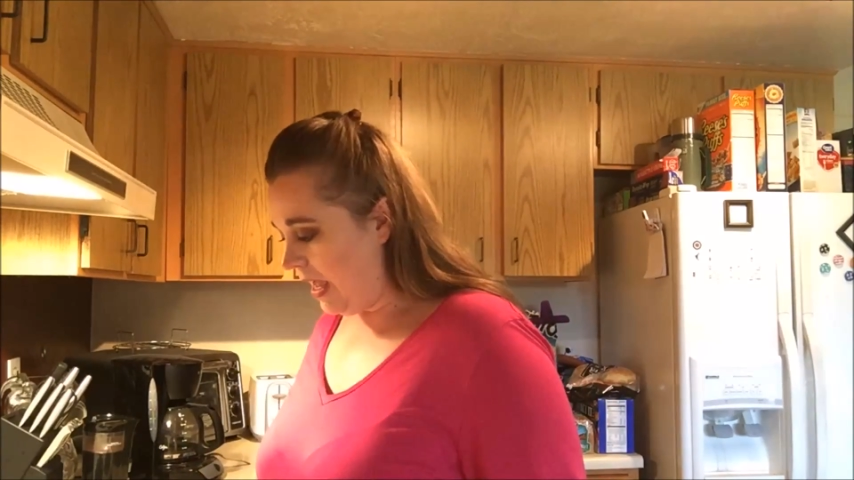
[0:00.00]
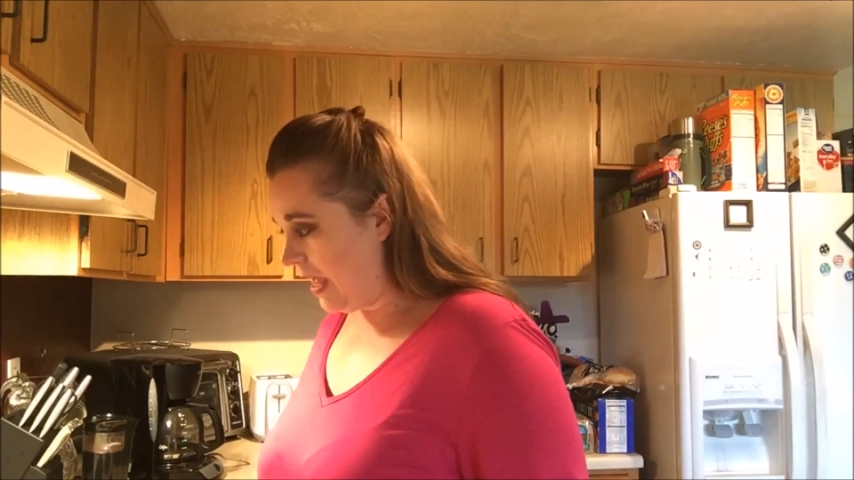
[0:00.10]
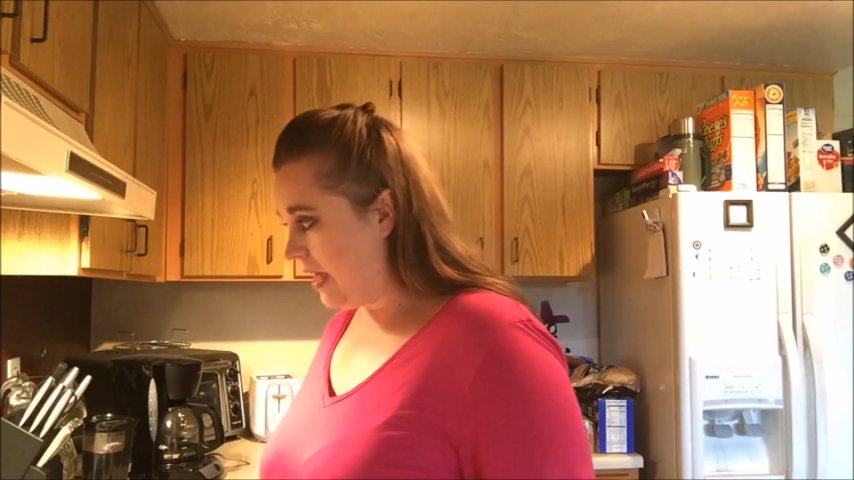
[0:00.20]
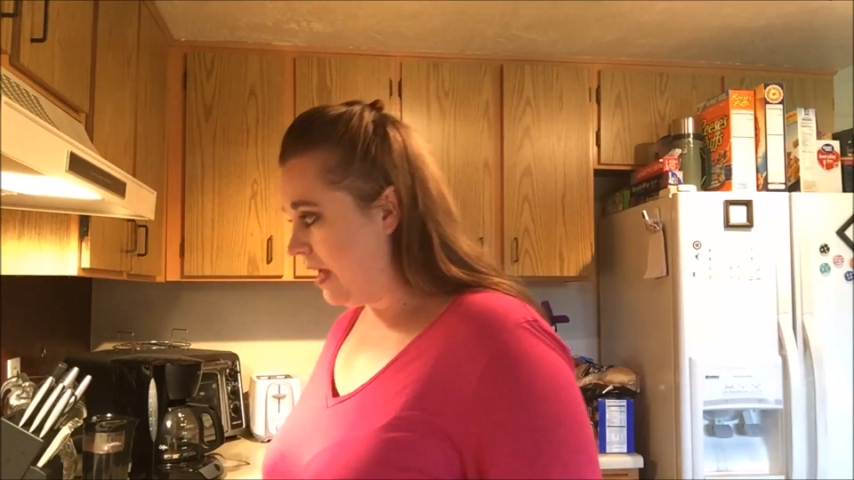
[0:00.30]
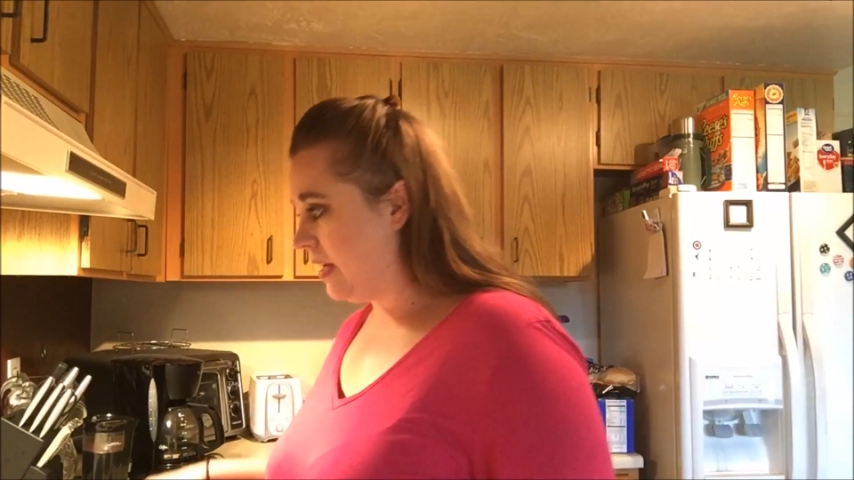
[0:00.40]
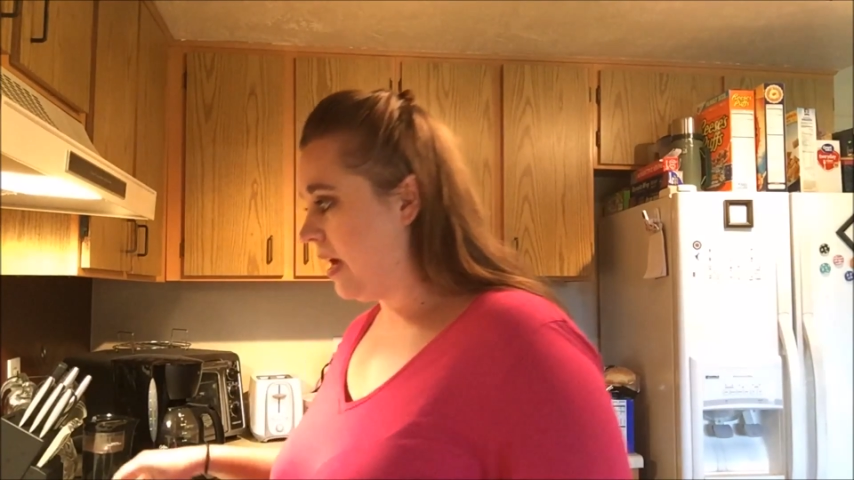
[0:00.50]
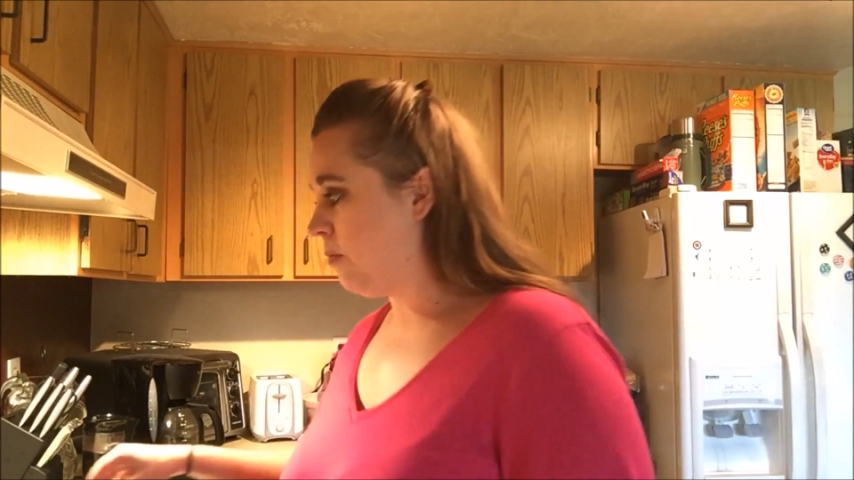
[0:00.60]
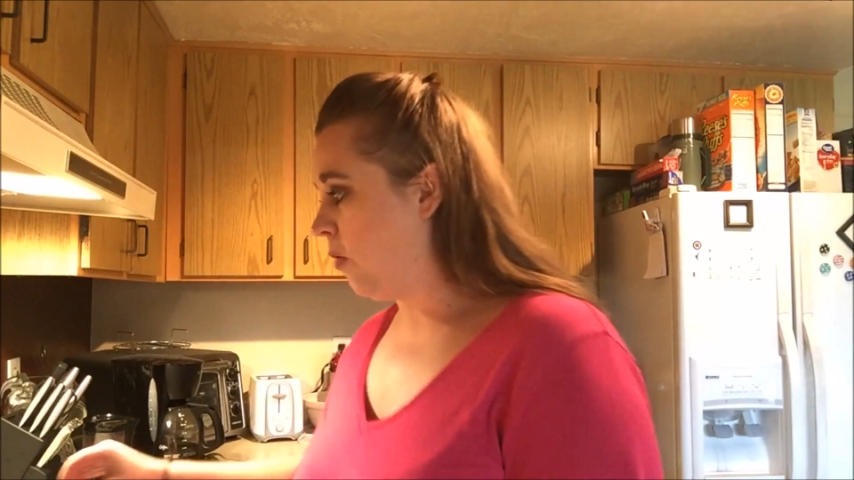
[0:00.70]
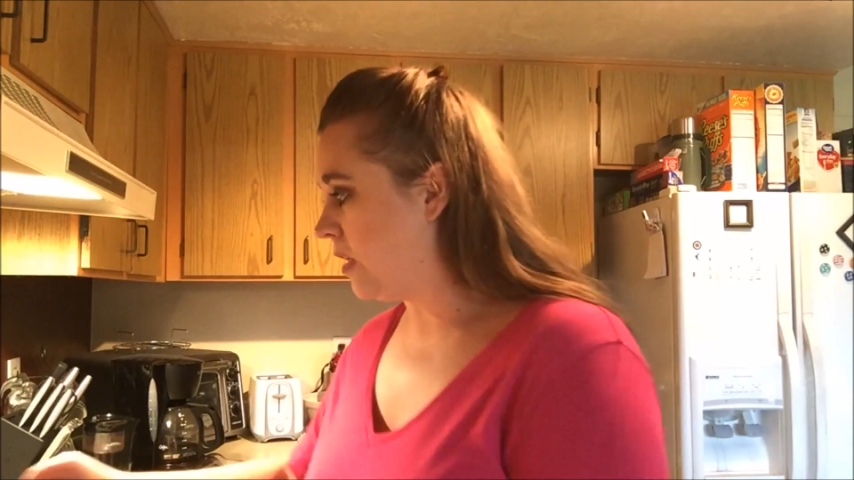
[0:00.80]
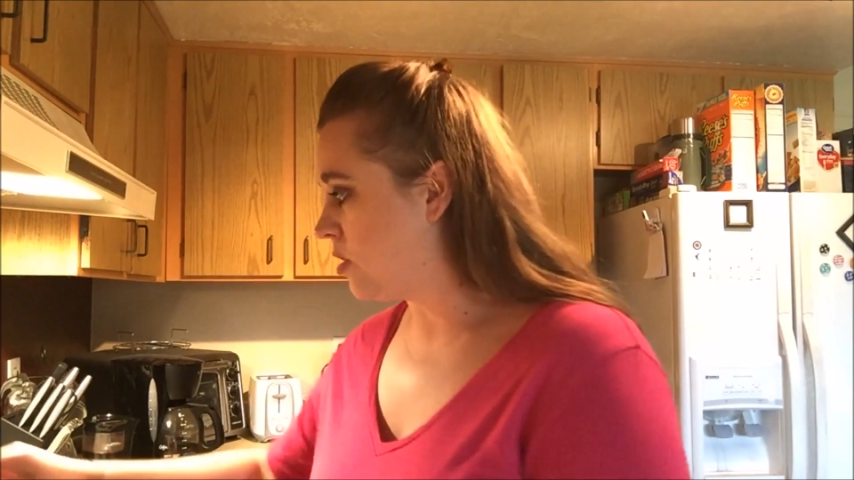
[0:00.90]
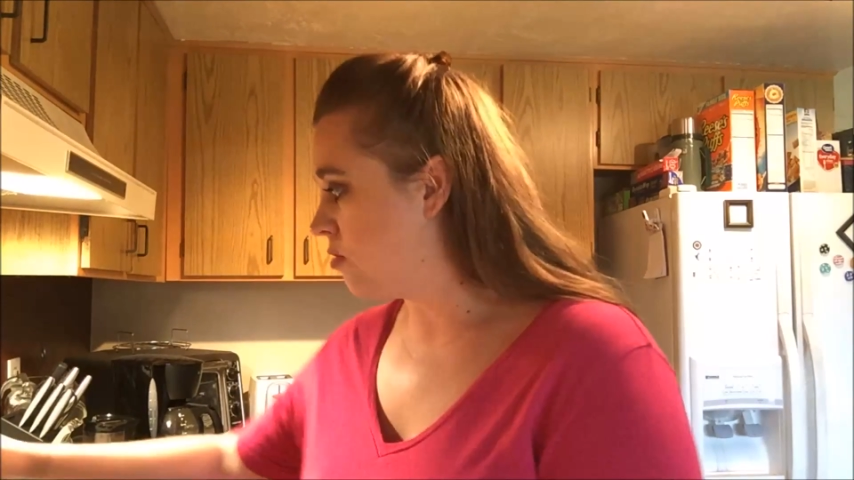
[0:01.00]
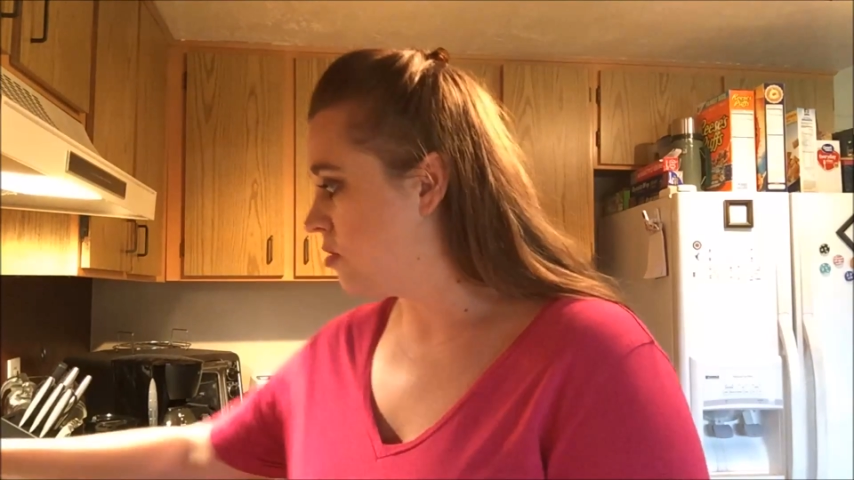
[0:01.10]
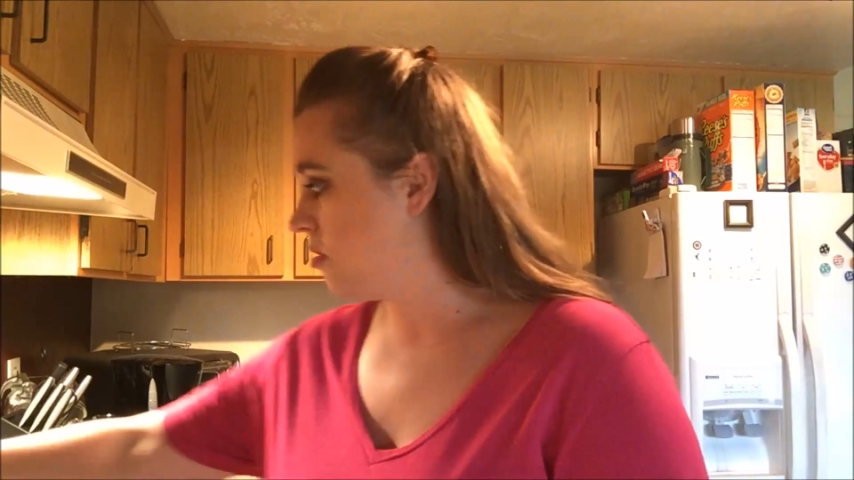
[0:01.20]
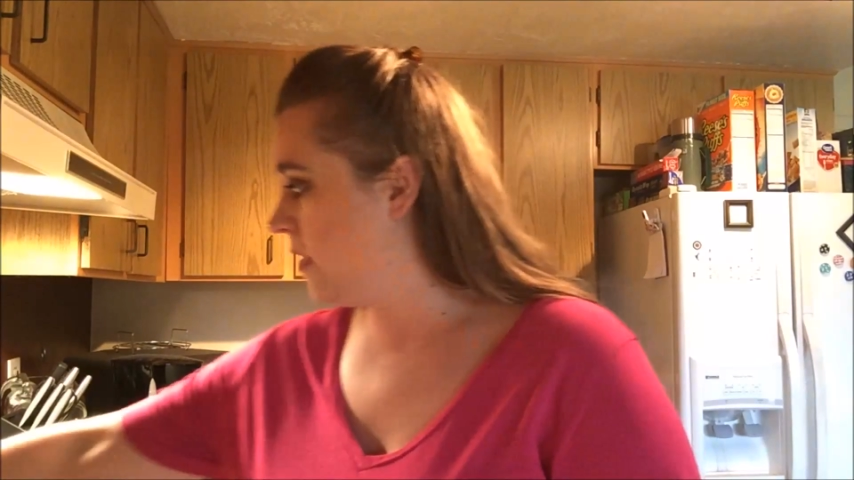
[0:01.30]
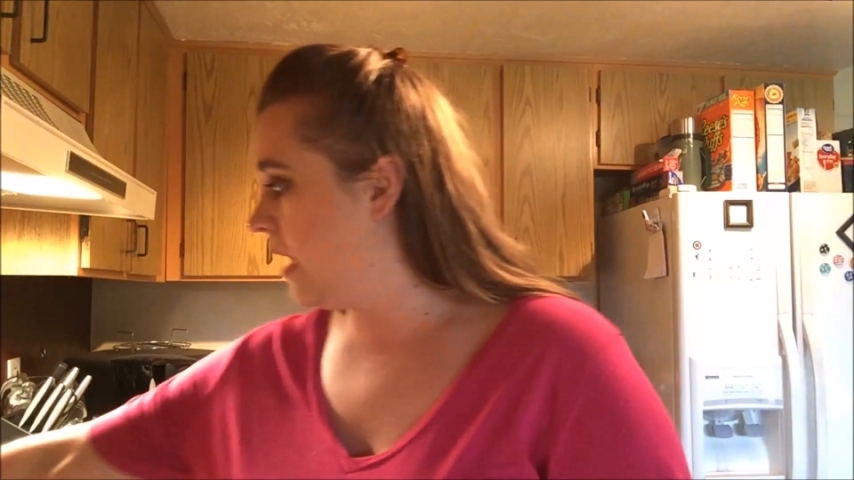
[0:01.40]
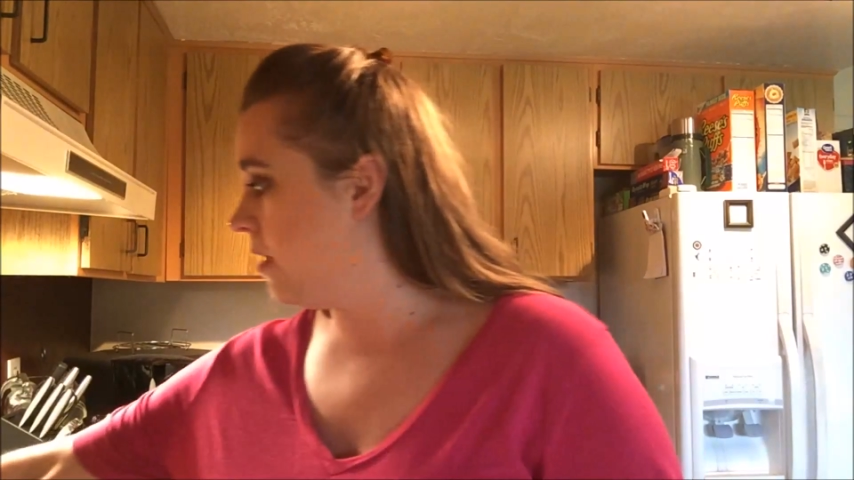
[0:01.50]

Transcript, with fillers: And I'm going to turn that